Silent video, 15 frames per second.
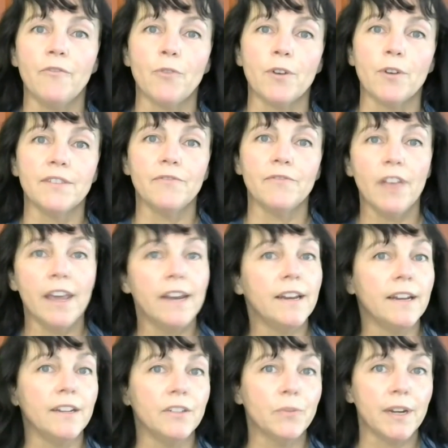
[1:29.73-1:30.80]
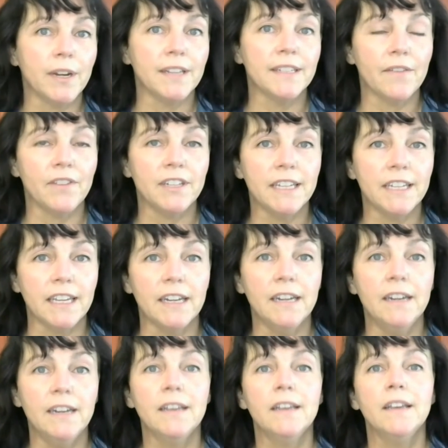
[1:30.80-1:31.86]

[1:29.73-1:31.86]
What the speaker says: Forks that flooded in 2017.